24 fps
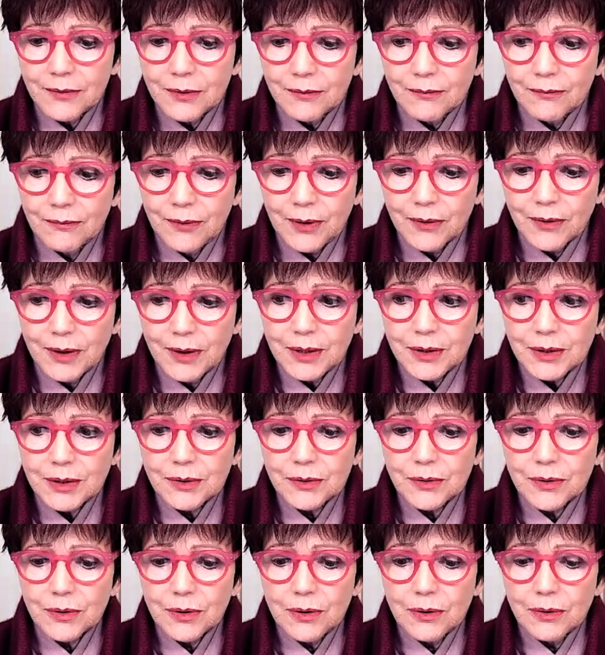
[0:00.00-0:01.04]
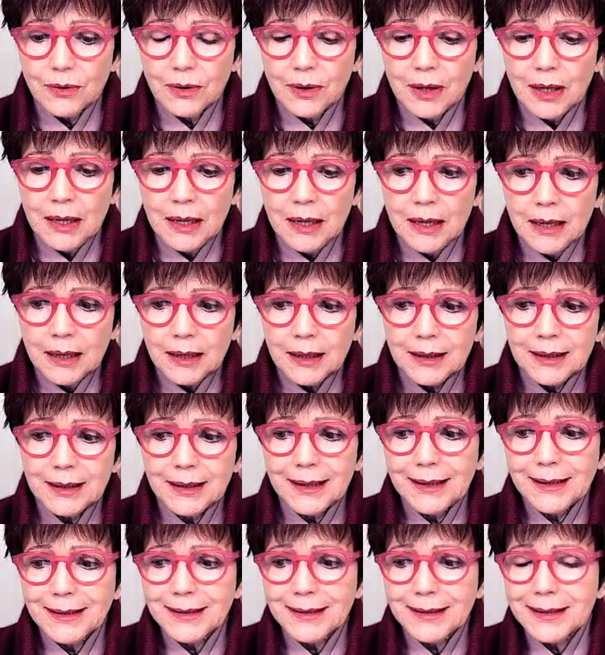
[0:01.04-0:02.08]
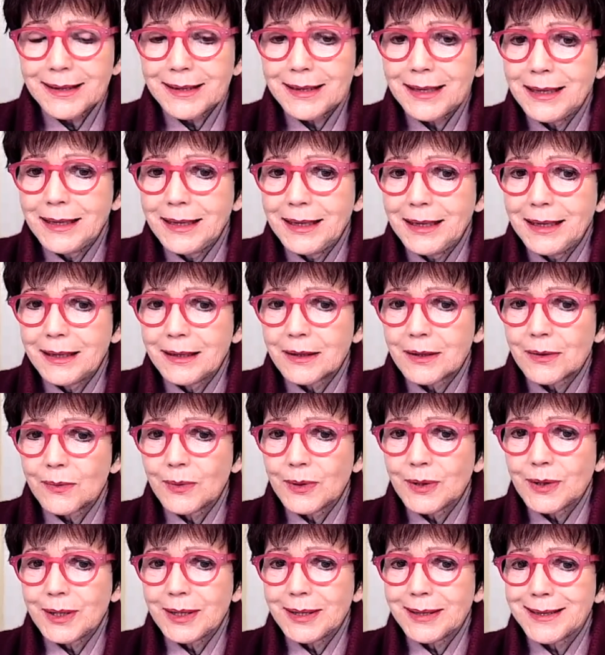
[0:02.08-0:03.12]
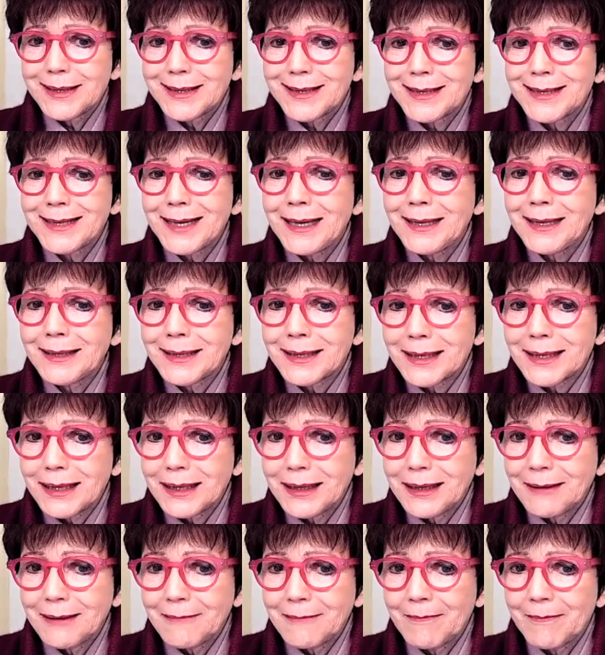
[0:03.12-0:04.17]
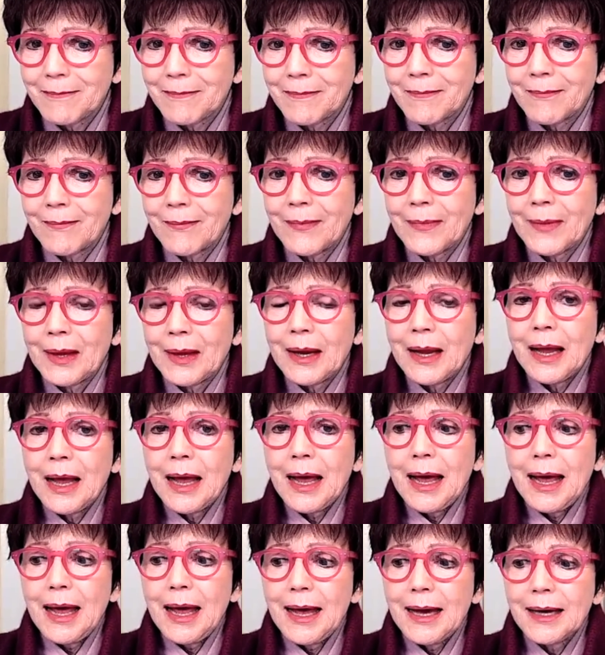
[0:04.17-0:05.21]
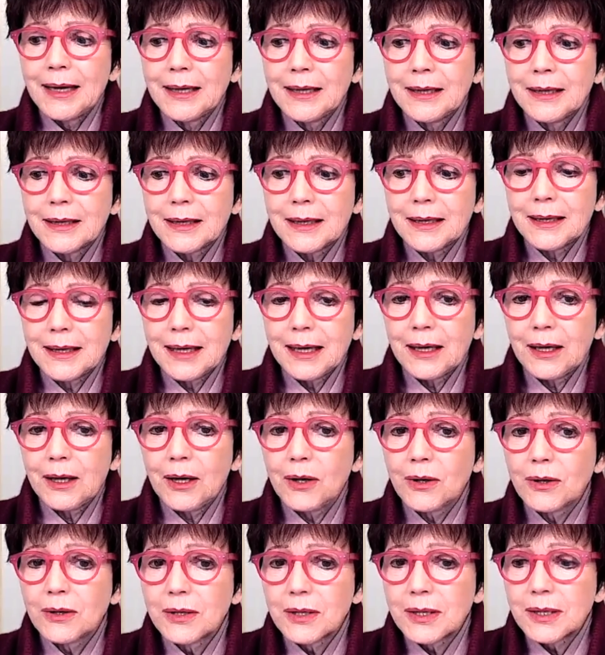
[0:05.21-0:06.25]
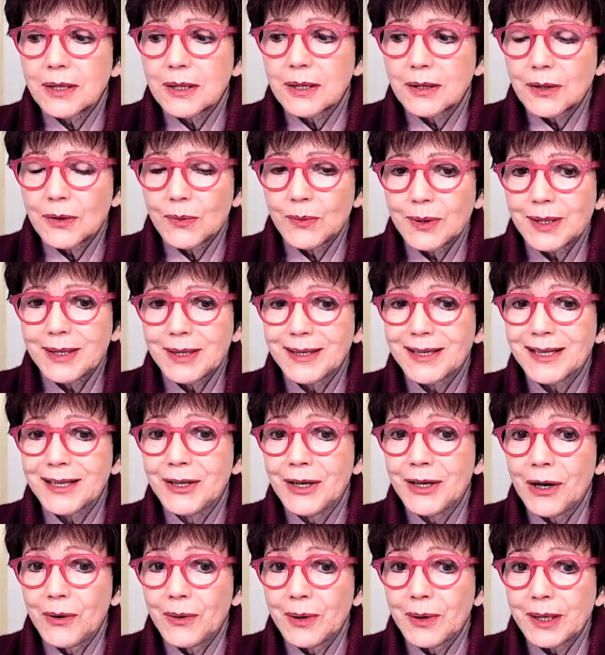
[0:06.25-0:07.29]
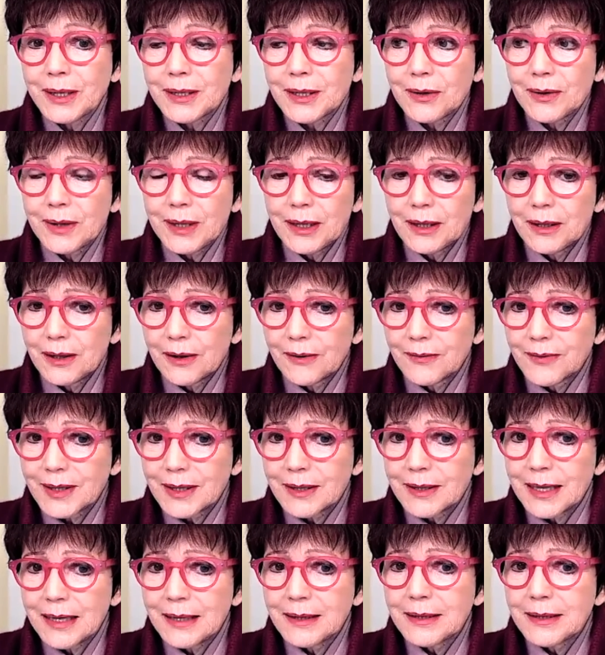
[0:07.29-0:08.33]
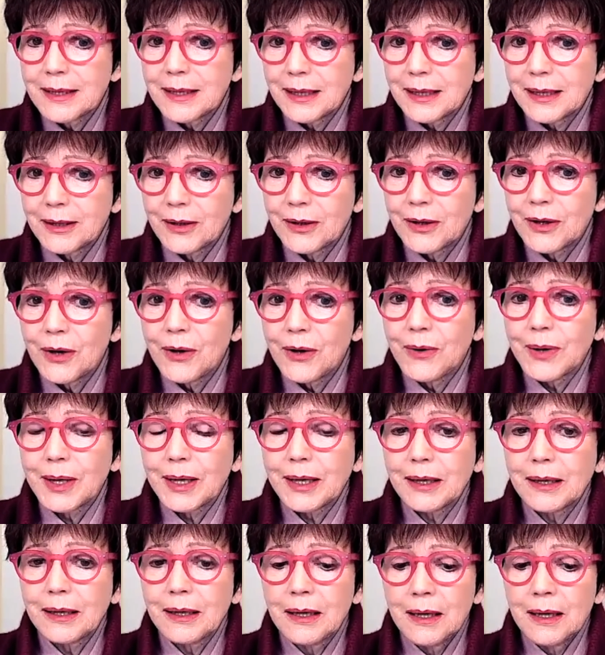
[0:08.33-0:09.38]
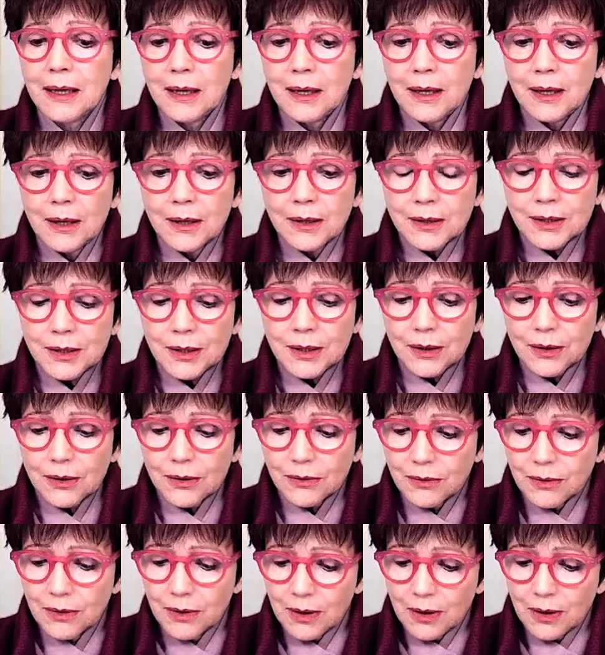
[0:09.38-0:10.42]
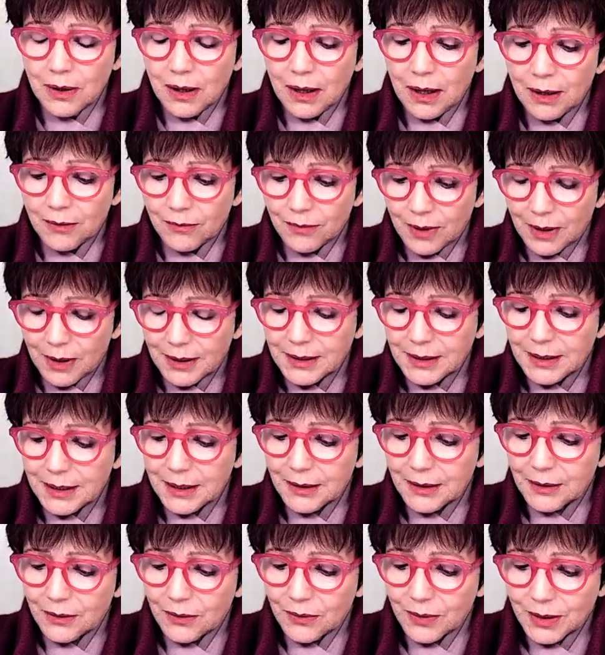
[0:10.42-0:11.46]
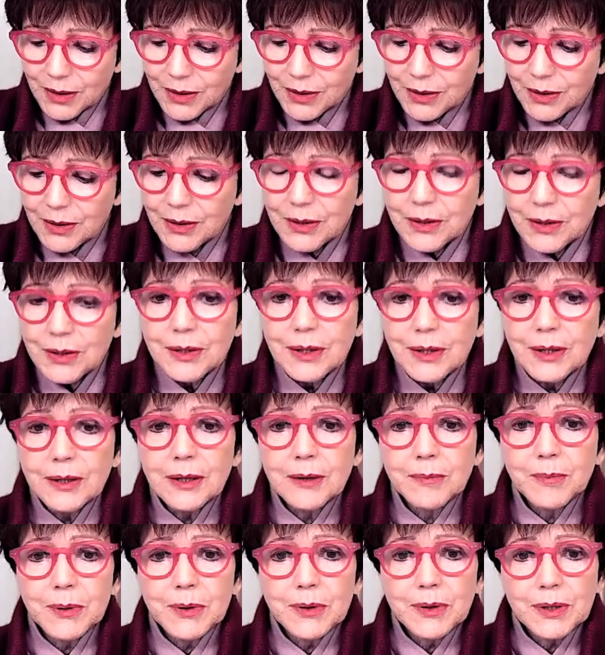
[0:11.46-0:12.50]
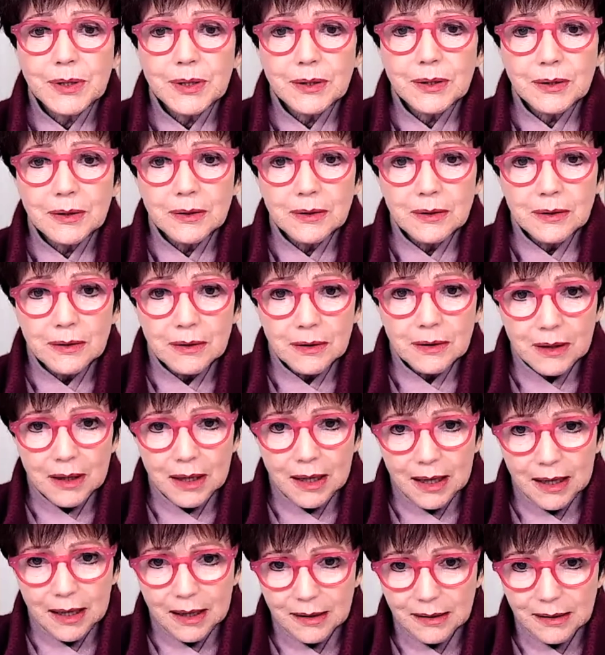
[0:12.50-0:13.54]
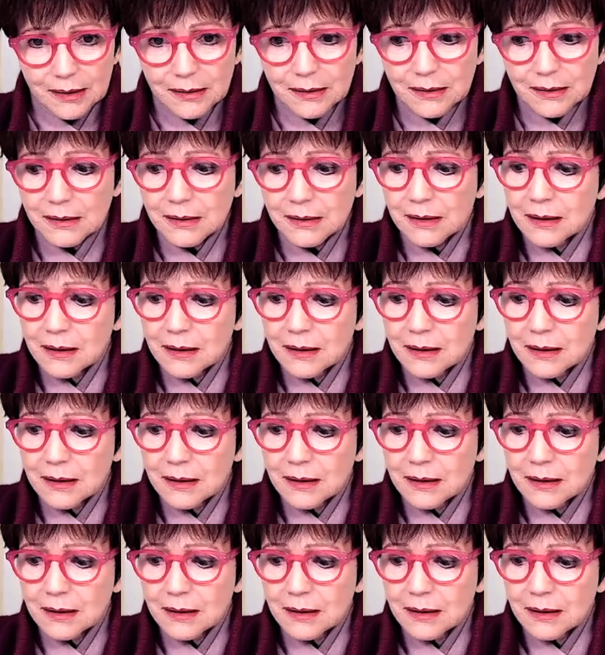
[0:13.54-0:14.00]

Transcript: very strong clairsentience, which is sensing, and claircognizance, which is knowing. So I get a lot of sensing and knowing. So I write down the questions that the person has,